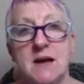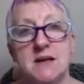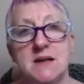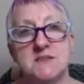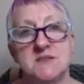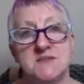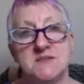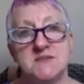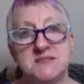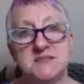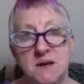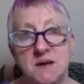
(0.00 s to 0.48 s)

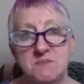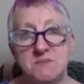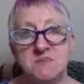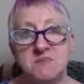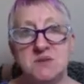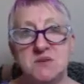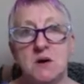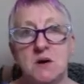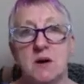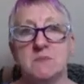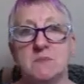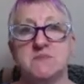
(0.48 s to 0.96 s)
So
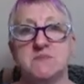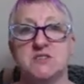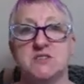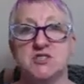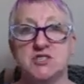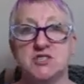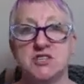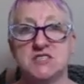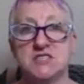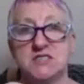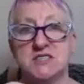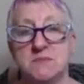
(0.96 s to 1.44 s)
sometimes it's
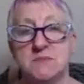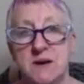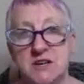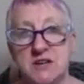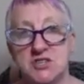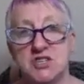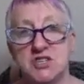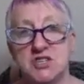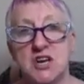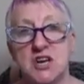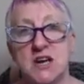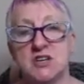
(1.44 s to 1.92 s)
just about
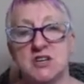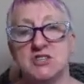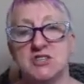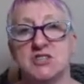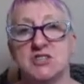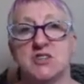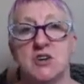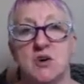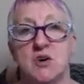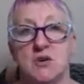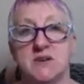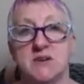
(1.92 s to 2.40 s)
changing
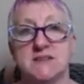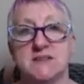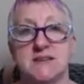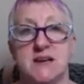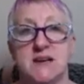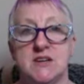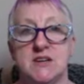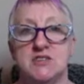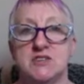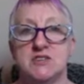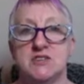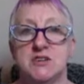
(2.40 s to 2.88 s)
the
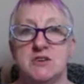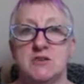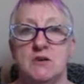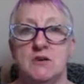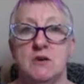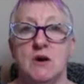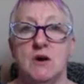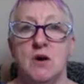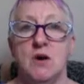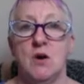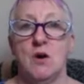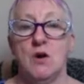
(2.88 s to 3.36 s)
connotation
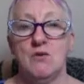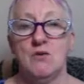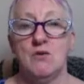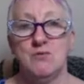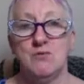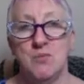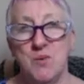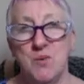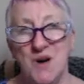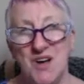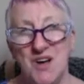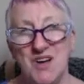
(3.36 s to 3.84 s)
of
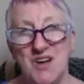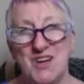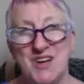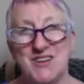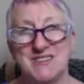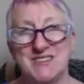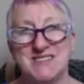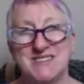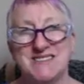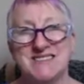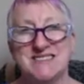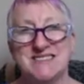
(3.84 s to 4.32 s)

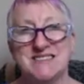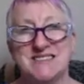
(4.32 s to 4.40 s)
words.